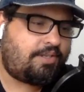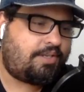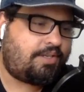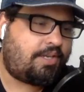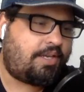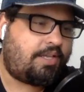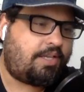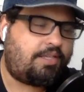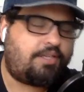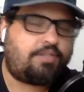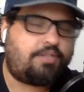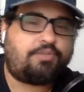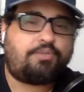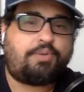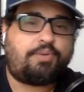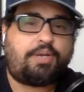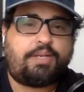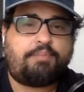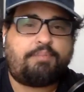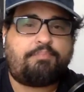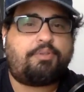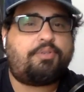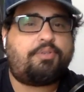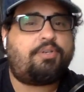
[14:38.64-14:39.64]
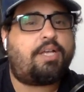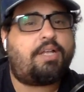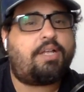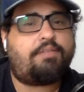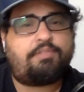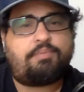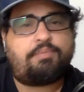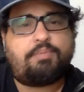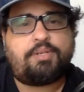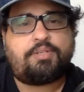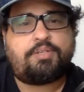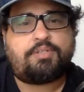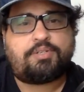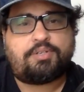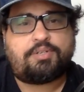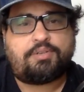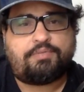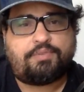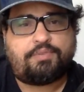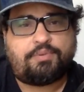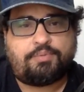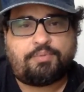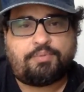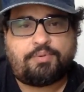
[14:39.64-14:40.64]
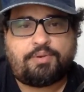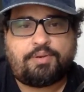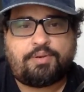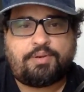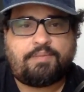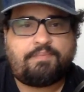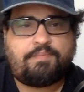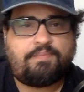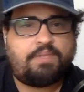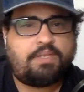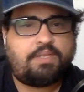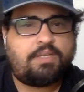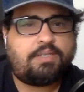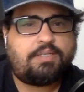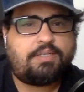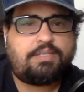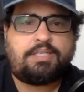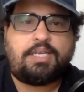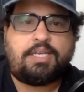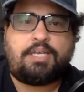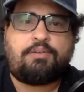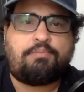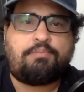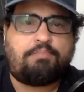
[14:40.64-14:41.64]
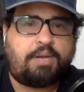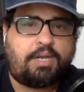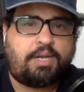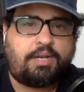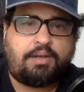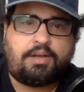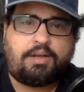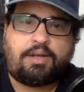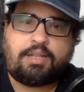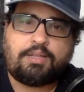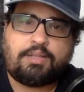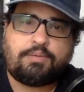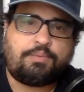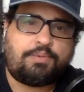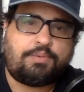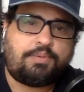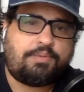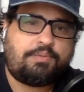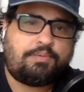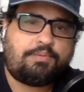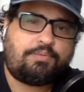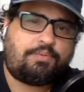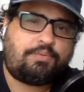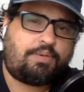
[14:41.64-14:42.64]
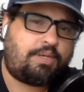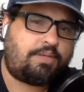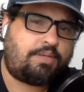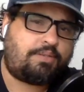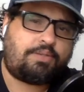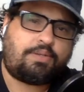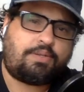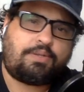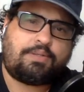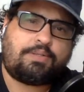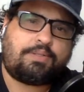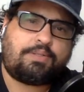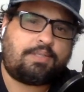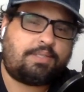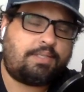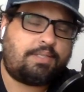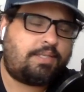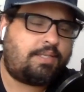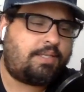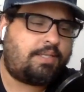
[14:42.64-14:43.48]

I think it's great. But you have to mention a few more. Say Goodbye to Hollywood, what a song.